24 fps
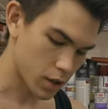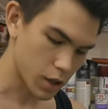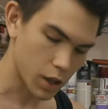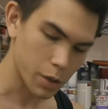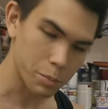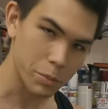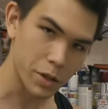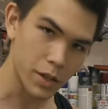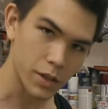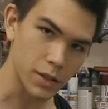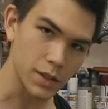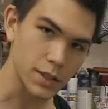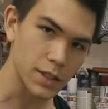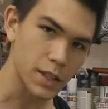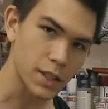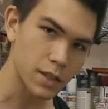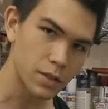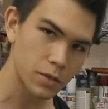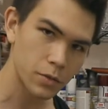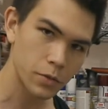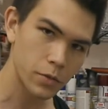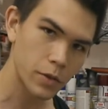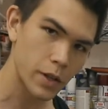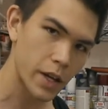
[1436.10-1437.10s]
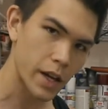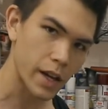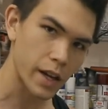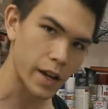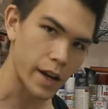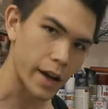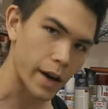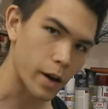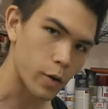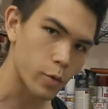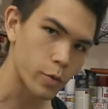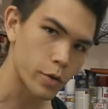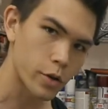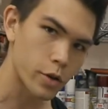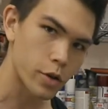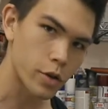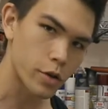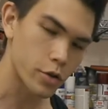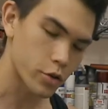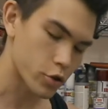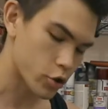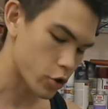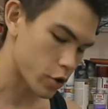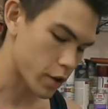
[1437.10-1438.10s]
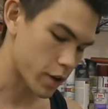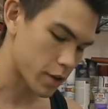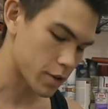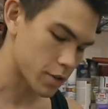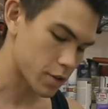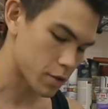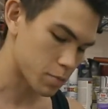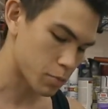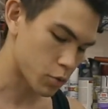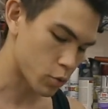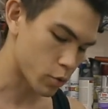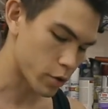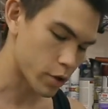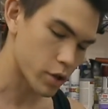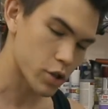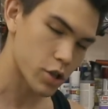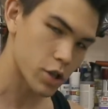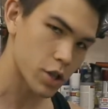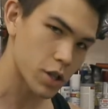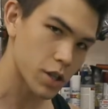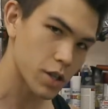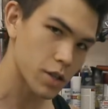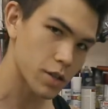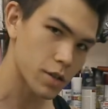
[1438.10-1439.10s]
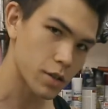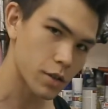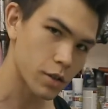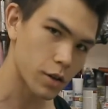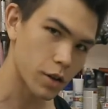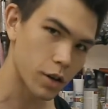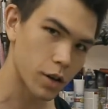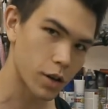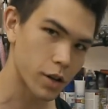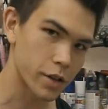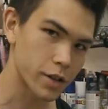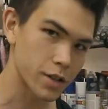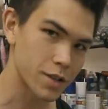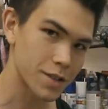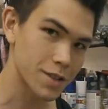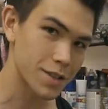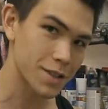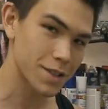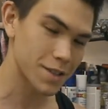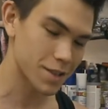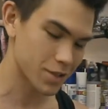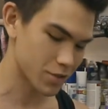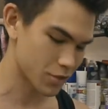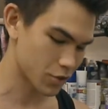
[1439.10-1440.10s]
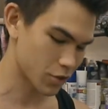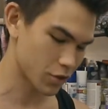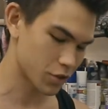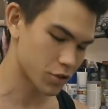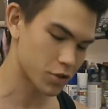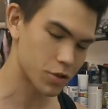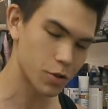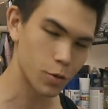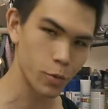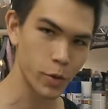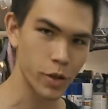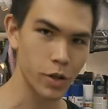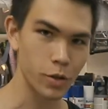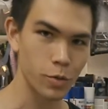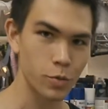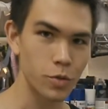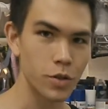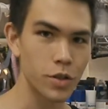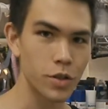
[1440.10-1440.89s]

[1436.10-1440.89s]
I'm going to leave that outer transport sheet on it just so we don't